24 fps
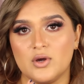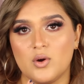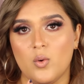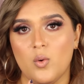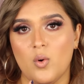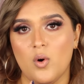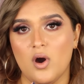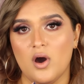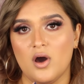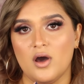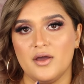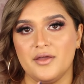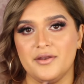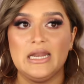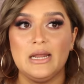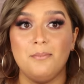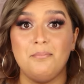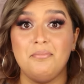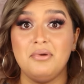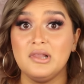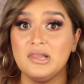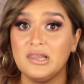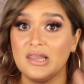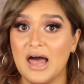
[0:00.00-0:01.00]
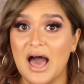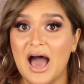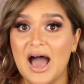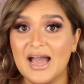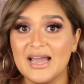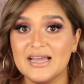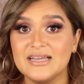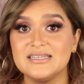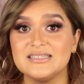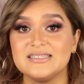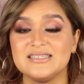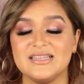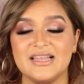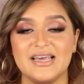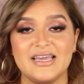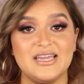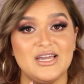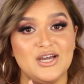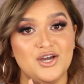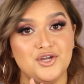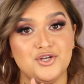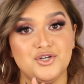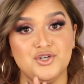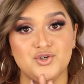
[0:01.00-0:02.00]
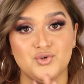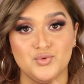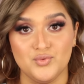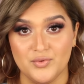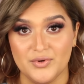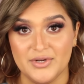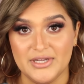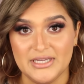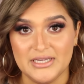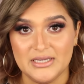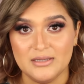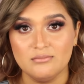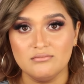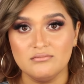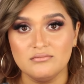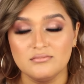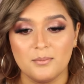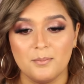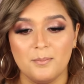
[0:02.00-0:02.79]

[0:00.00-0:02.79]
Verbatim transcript: Aucoin Aucoin applies like a dream,